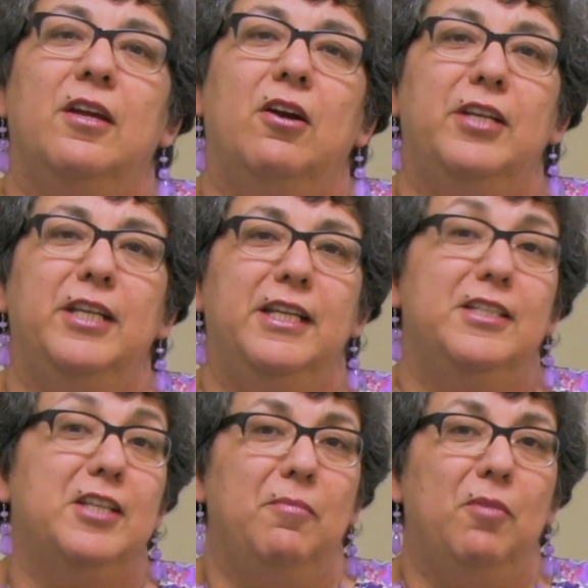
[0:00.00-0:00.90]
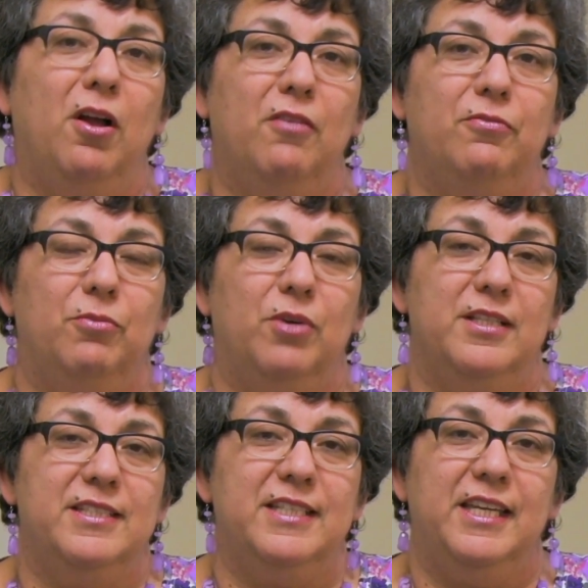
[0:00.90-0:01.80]
are needing time off, we want
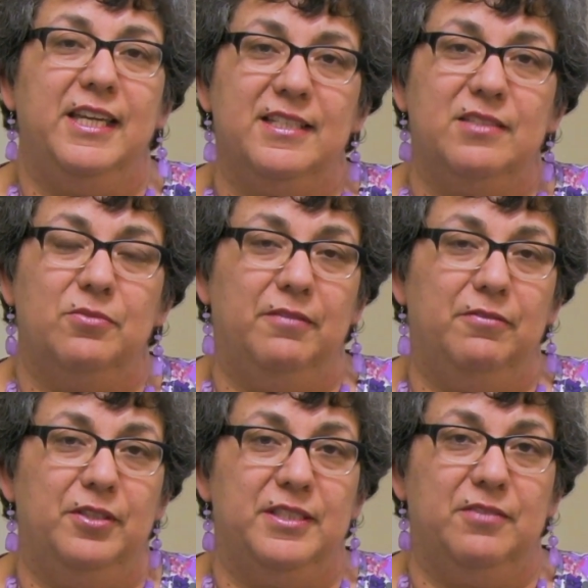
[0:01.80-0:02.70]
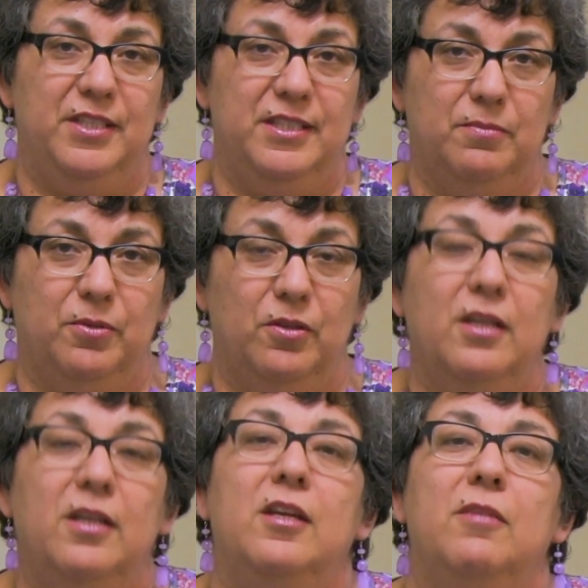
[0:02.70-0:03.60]
to say yes whenever it's feasible,
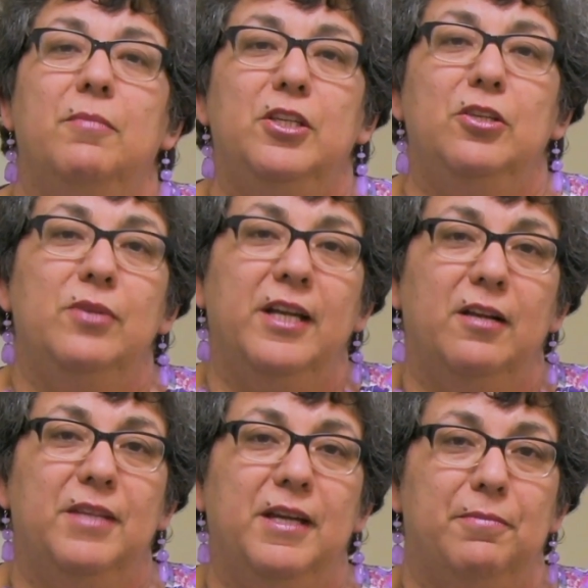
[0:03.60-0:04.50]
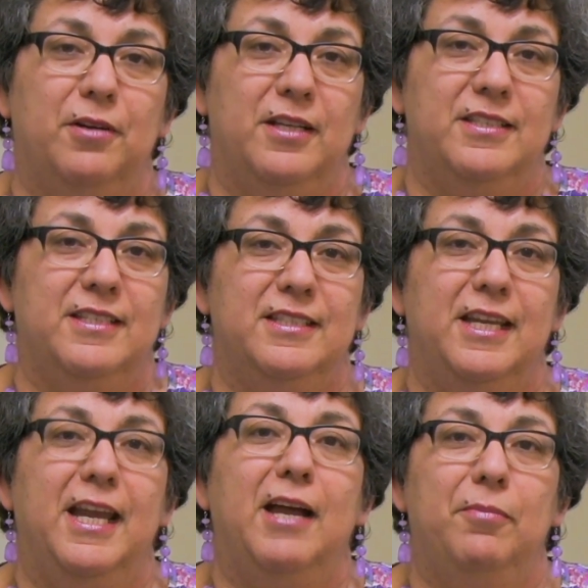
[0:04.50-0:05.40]
but you help that process to
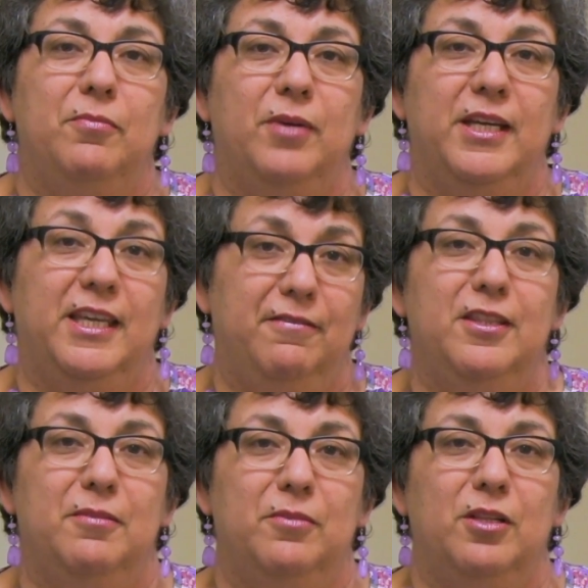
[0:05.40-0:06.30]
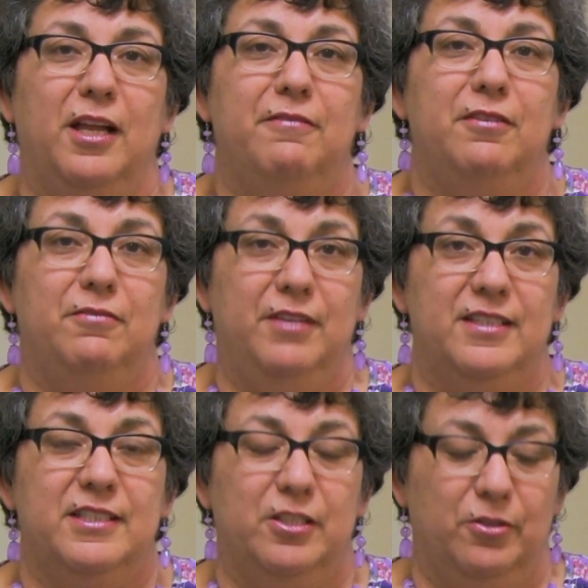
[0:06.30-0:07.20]
happen by giving them a lot of
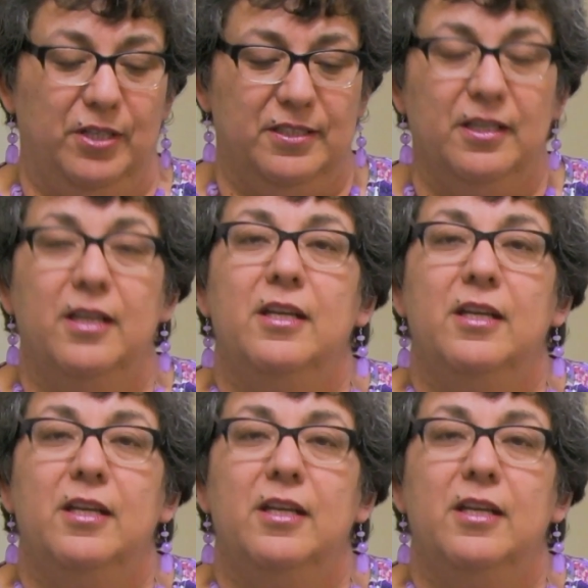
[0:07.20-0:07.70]
advance notice.